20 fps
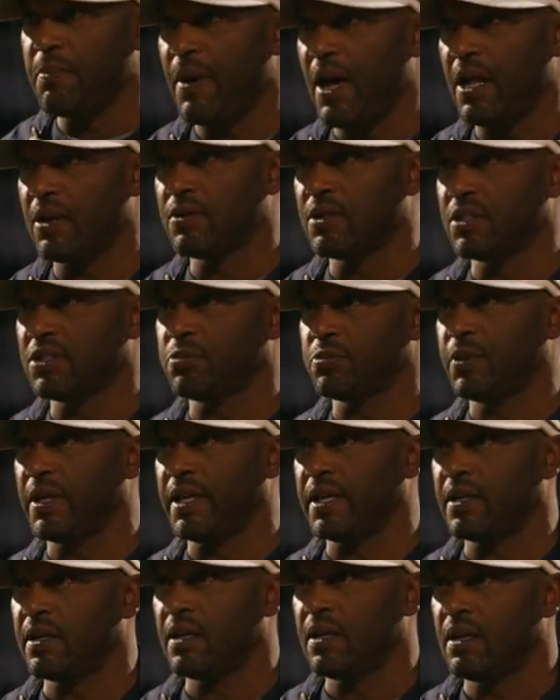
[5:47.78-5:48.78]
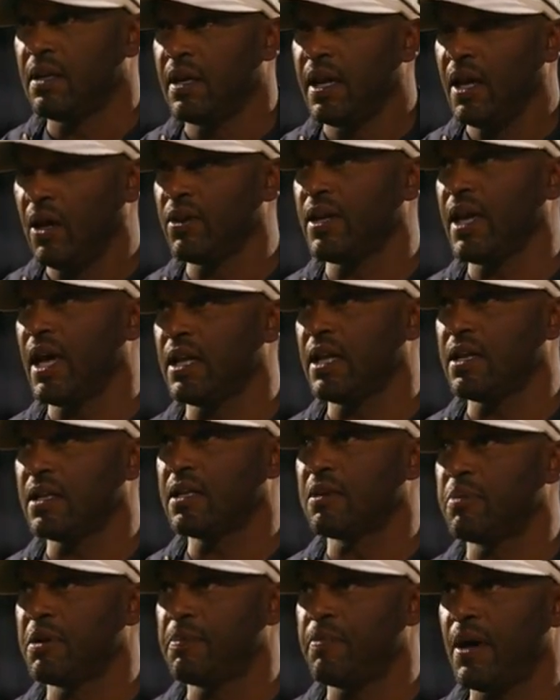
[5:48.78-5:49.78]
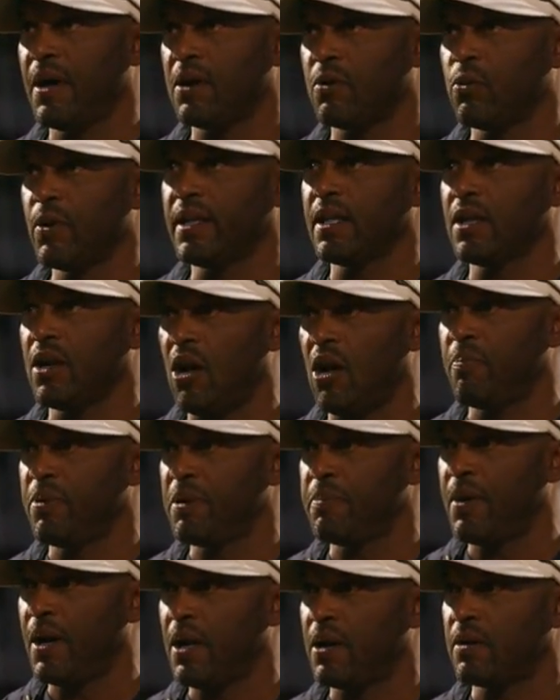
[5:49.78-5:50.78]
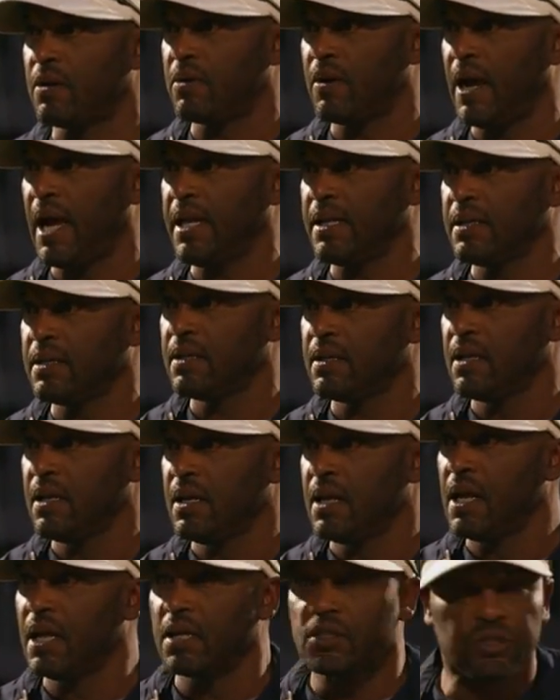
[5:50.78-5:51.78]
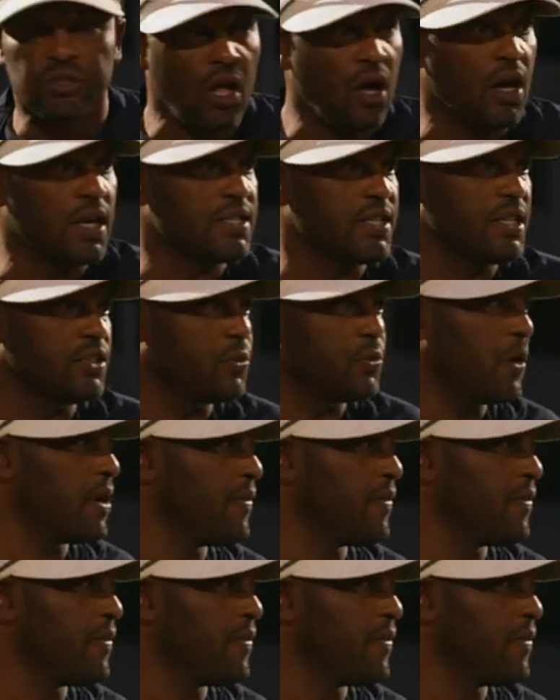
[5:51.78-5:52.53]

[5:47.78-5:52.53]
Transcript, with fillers: better this week? Hell yeah, you can be better. We can all be better, right? And as long as each one